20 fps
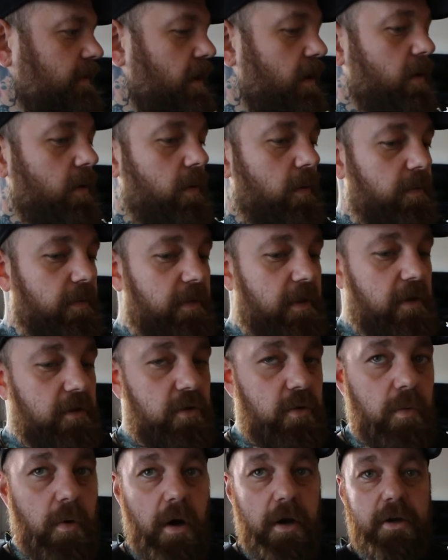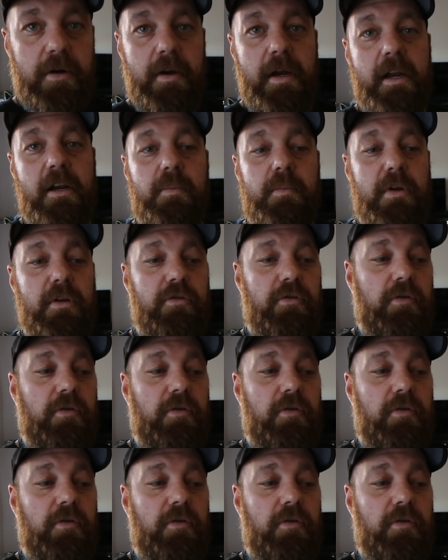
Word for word: Oh, the You Are Your Enemy